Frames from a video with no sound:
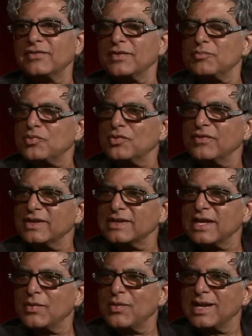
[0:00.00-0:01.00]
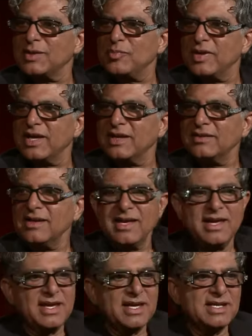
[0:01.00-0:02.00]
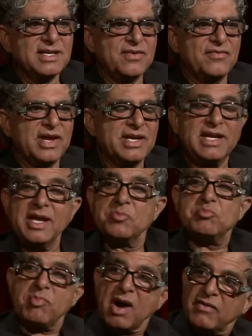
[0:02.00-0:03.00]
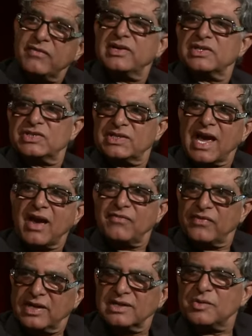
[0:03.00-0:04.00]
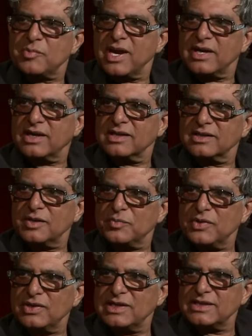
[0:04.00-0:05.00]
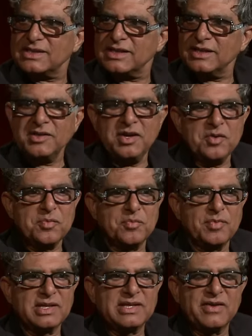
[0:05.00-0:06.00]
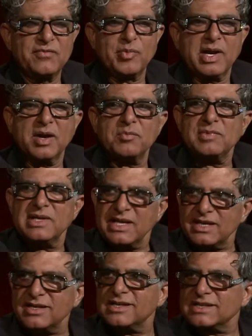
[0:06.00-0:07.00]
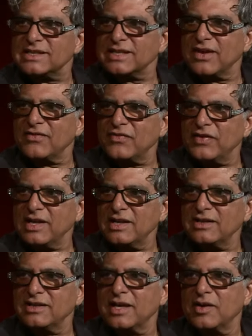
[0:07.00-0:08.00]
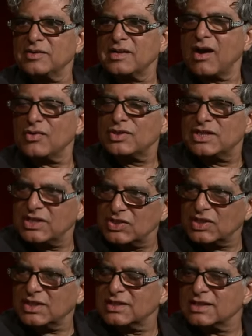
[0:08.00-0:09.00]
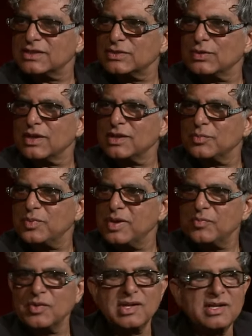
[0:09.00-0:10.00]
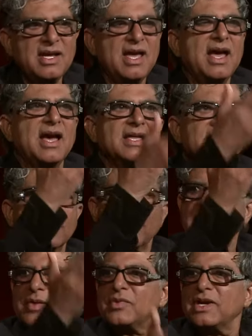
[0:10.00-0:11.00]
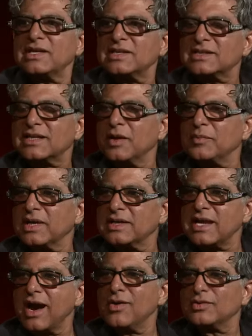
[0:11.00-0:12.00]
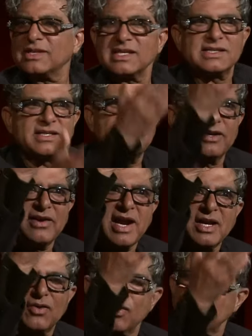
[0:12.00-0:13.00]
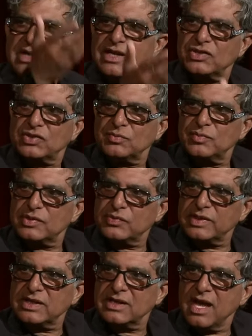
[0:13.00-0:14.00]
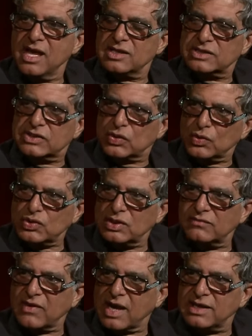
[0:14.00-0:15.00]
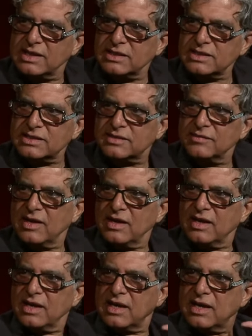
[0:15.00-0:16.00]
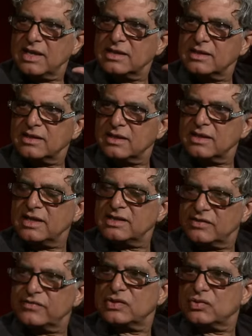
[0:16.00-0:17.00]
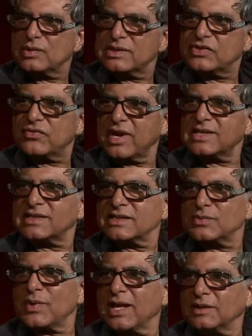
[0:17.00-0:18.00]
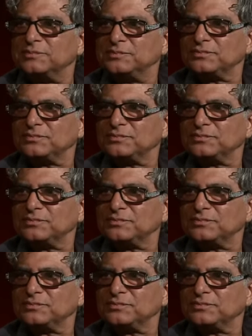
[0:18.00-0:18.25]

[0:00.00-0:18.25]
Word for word: of improving their well-being in a very impoverished African-American community, but they've become leaders in their field. They're now teaching this to other people, and the crime rate is coming down. There's a direct correlation between social violence and individual stress as well.